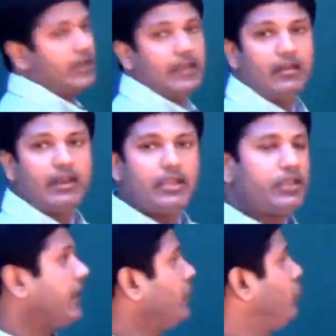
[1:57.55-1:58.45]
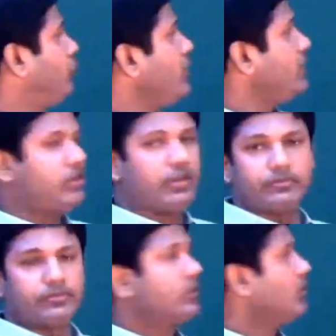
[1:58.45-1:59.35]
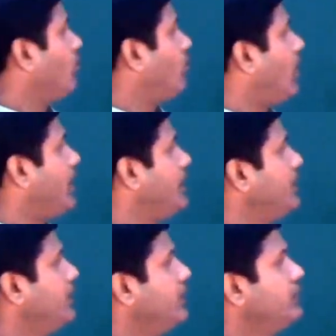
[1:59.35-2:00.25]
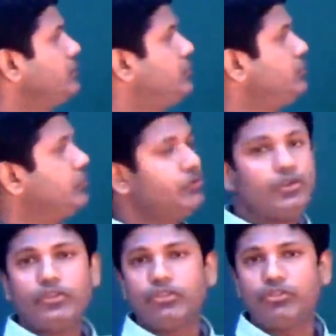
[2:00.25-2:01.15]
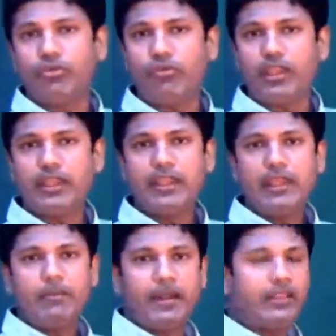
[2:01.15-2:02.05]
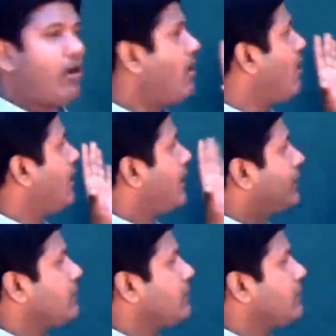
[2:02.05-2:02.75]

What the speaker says: Now you got three terms. 1, 2, 3. But they all are